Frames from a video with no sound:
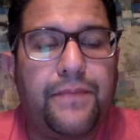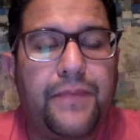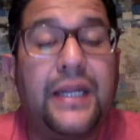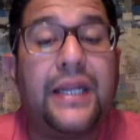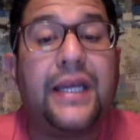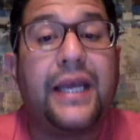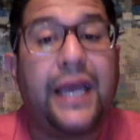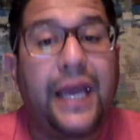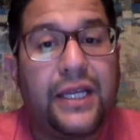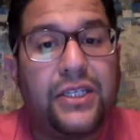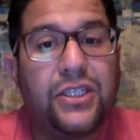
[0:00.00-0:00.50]

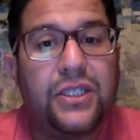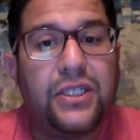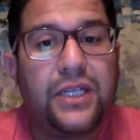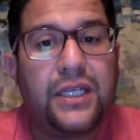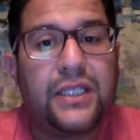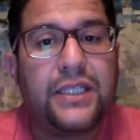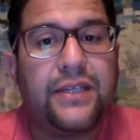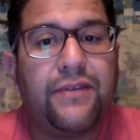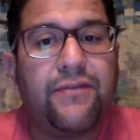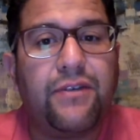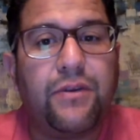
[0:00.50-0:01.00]
an engaging
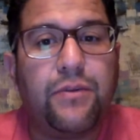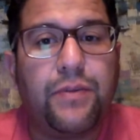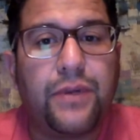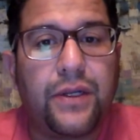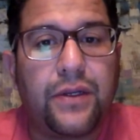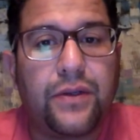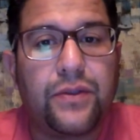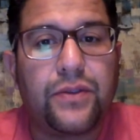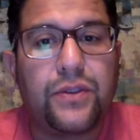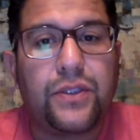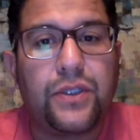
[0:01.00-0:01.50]
activity, but
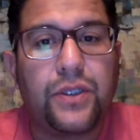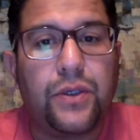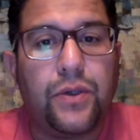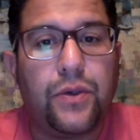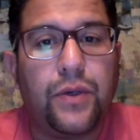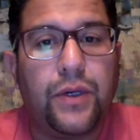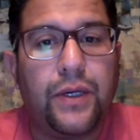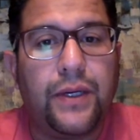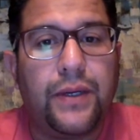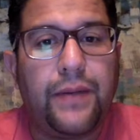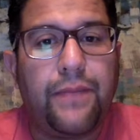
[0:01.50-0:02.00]

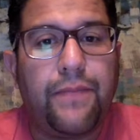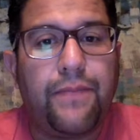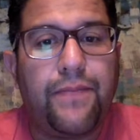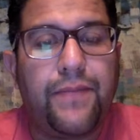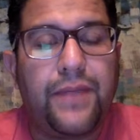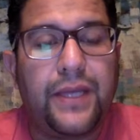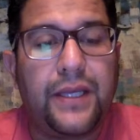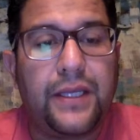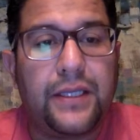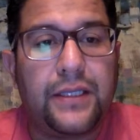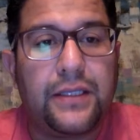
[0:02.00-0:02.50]
also
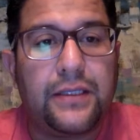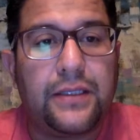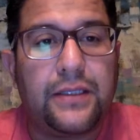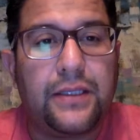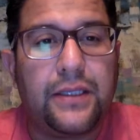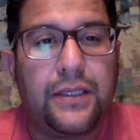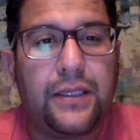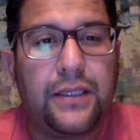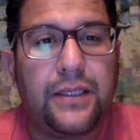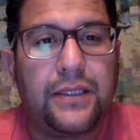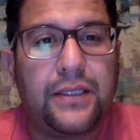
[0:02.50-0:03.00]
things
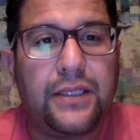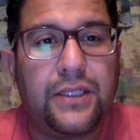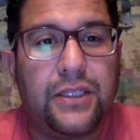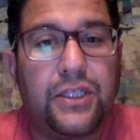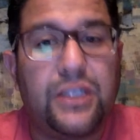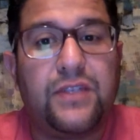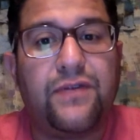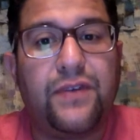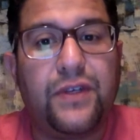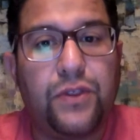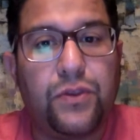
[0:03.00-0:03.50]
such
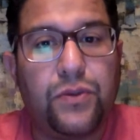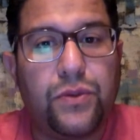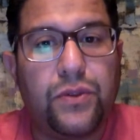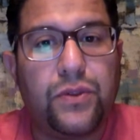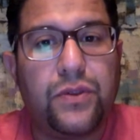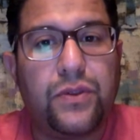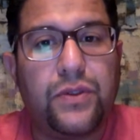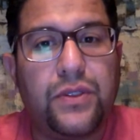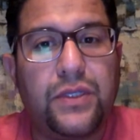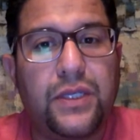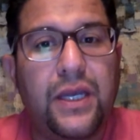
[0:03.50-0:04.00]
as
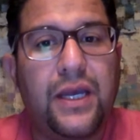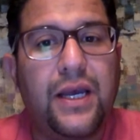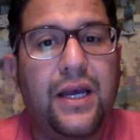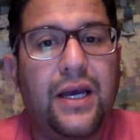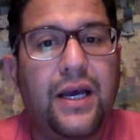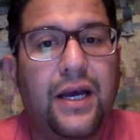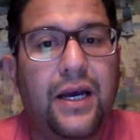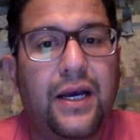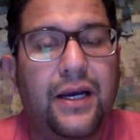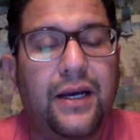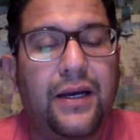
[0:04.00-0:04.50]
visuals,
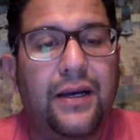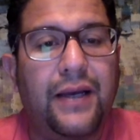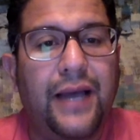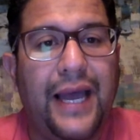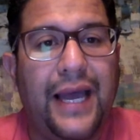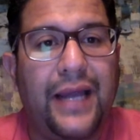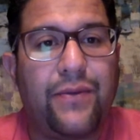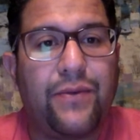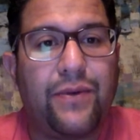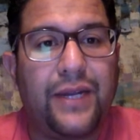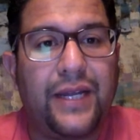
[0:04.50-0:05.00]

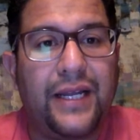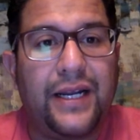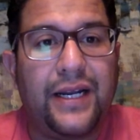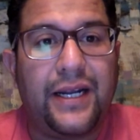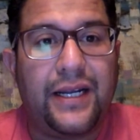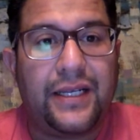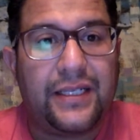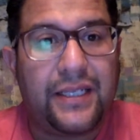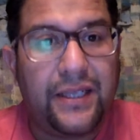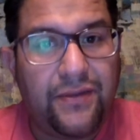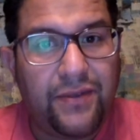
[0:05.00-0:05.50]
hand-related
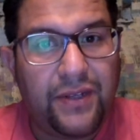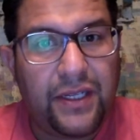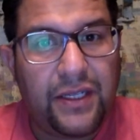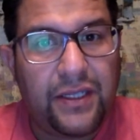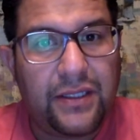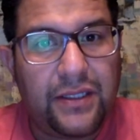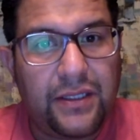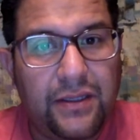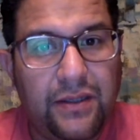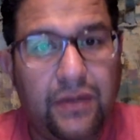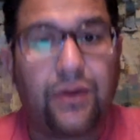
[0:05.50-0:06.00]

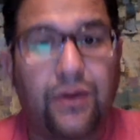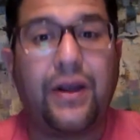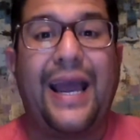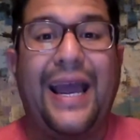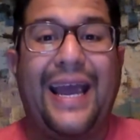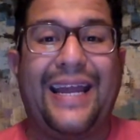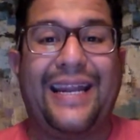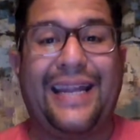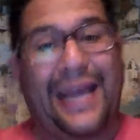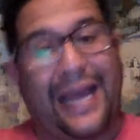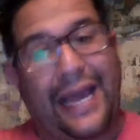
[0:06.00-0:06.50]
activities, or
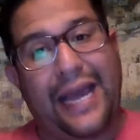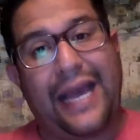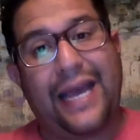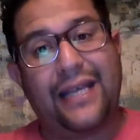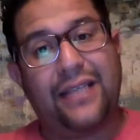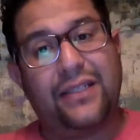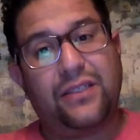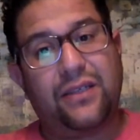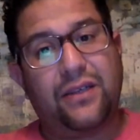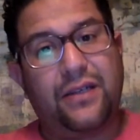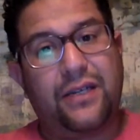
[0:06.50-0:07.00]

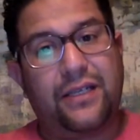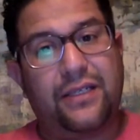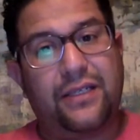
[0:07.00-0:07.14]
hands-on